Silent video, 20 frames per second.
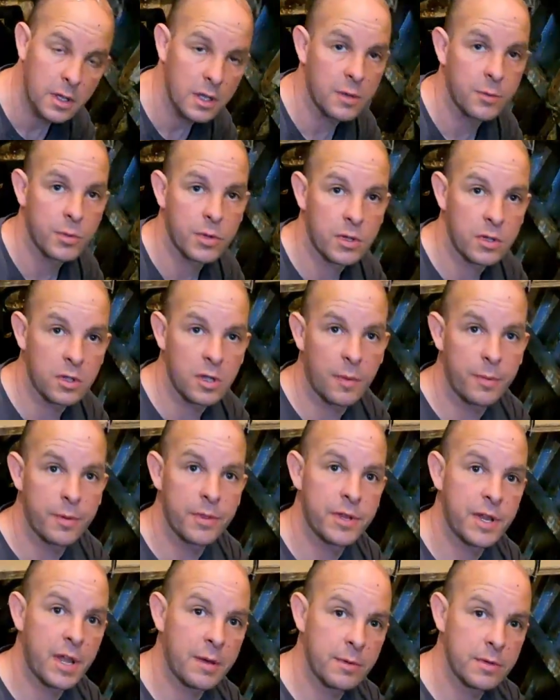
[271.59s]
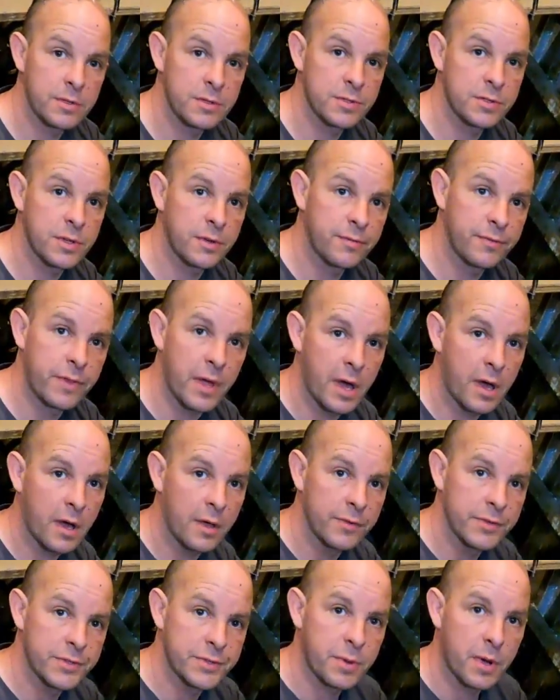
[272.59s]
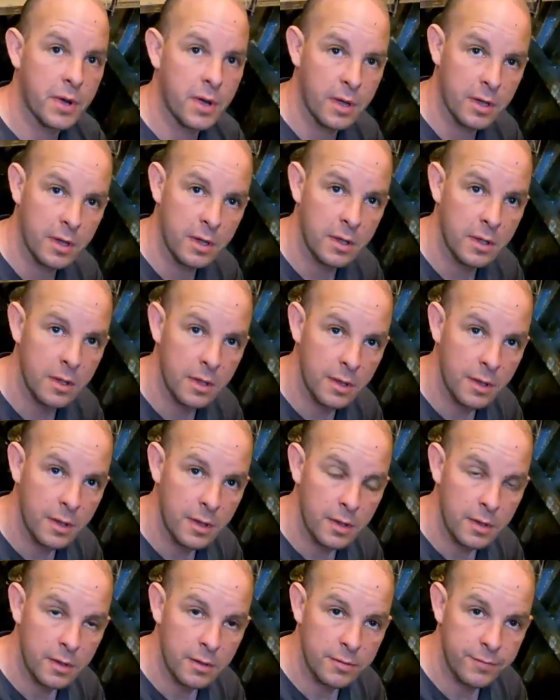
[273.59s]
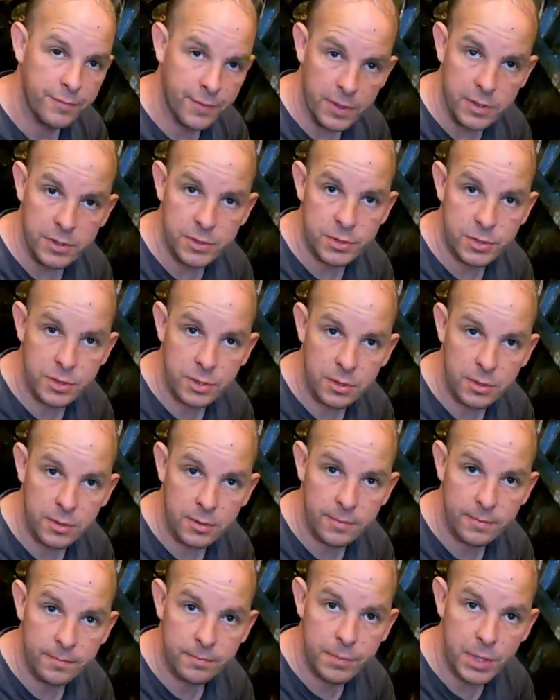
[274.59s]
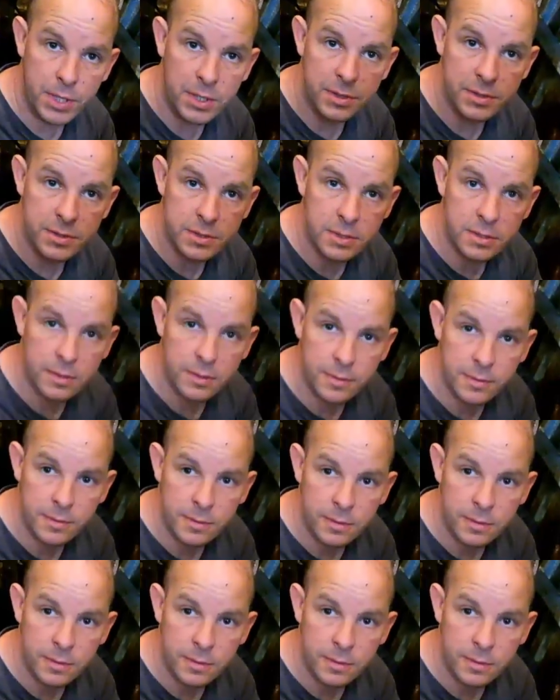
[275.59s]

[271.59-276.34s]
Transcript: And then we can copy the dimensions off that onto our finished piece.